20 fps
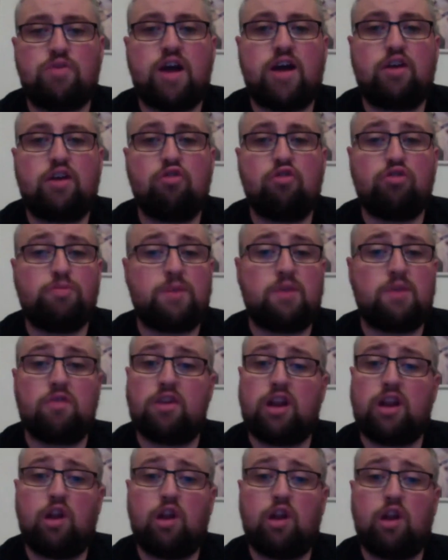John Moraga
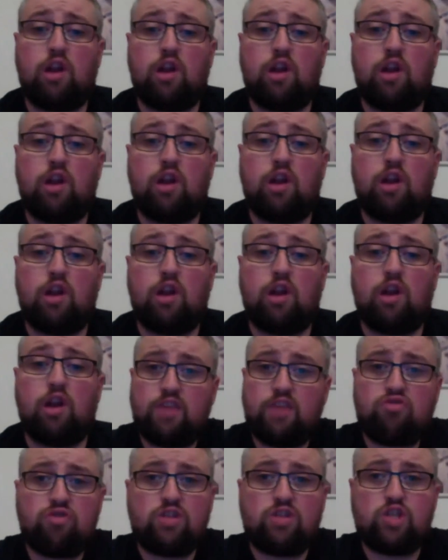who's been around a long
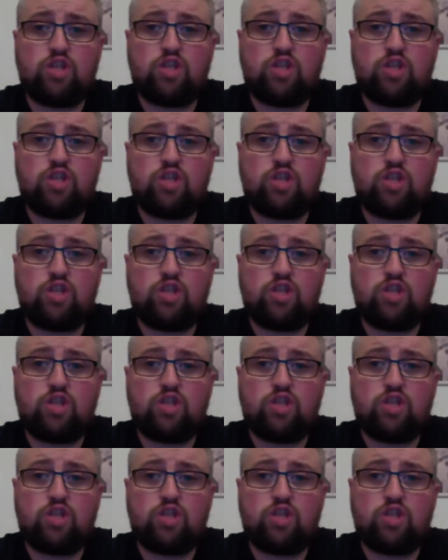time. He's a veteran of the
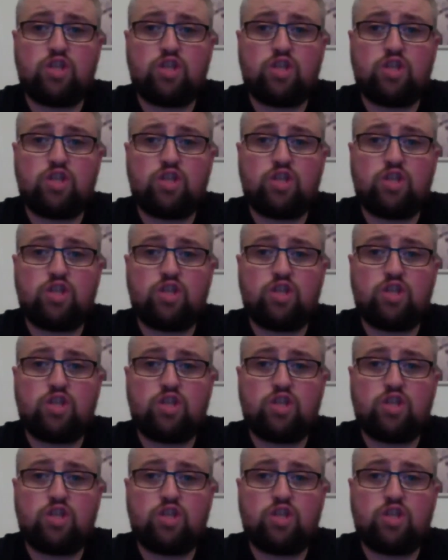sport. He fought for a title.
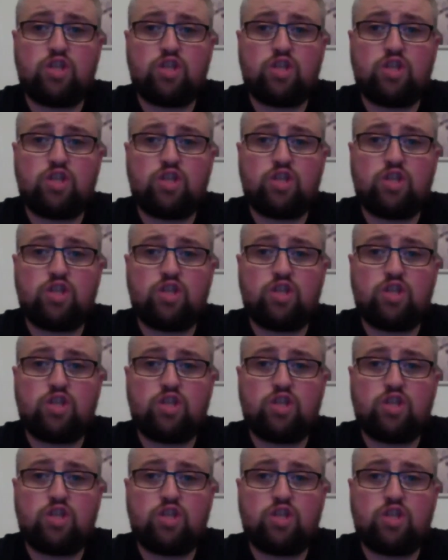We've seen that
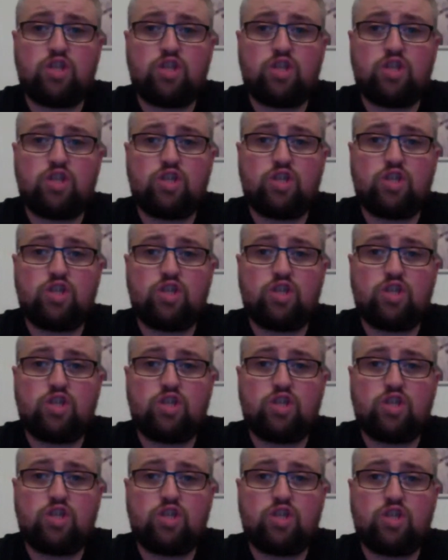he derailed the hype
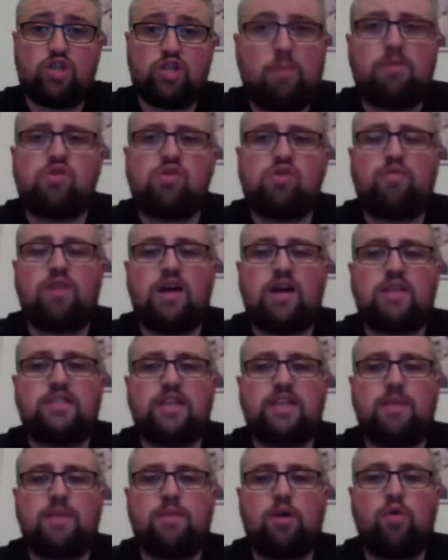train of Magomed
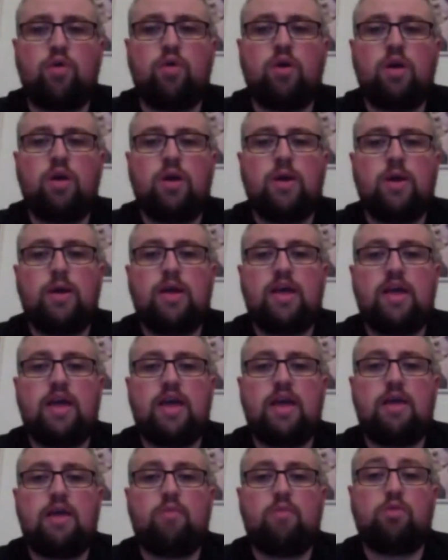Biblatov last time out,
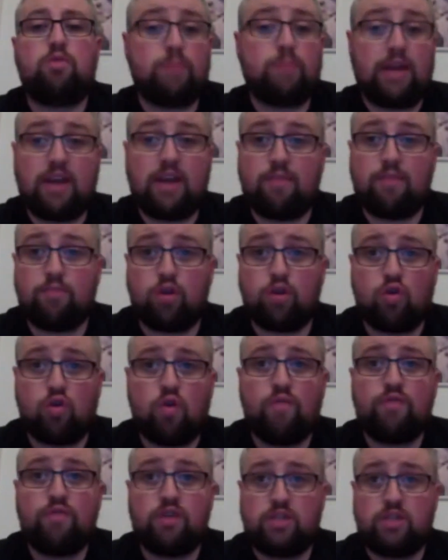which
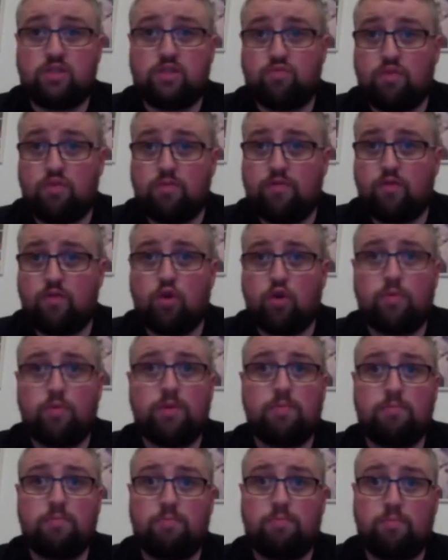might give him the confidence to run
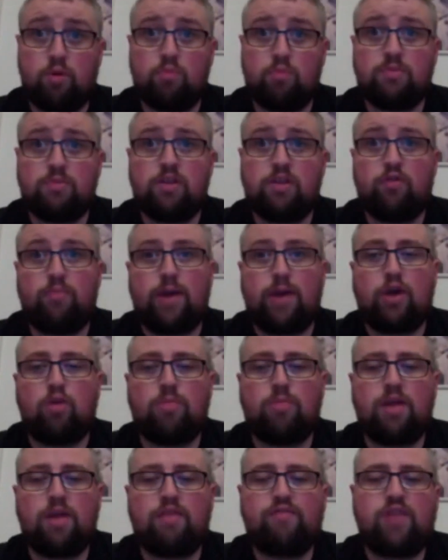forward and put himself back
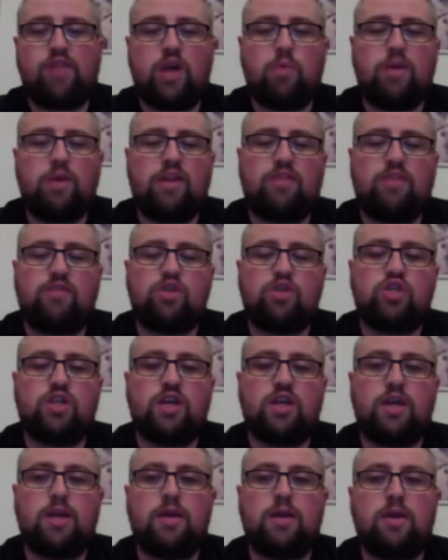up that flyweight division
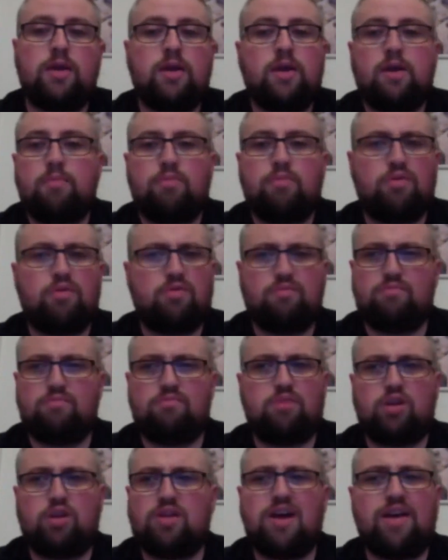again. But
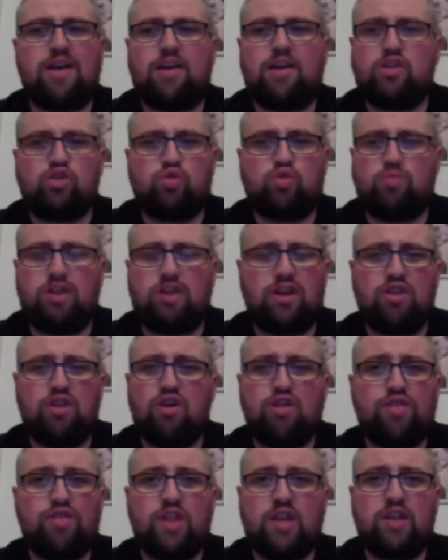Moktarian showed me
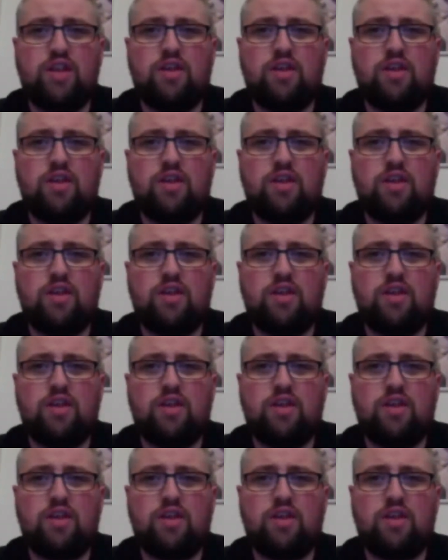nothing